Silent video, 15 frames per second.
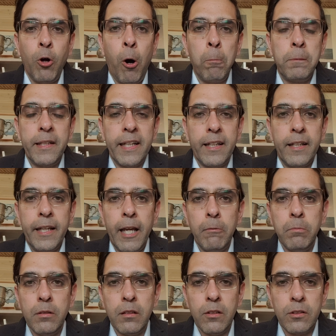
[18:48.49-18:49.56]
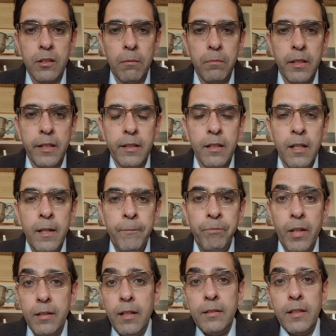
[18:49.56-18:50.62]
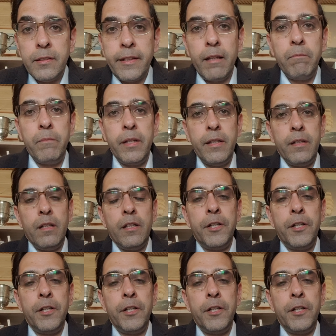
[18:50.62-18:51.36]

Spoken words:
optic cable or something, and then this can be a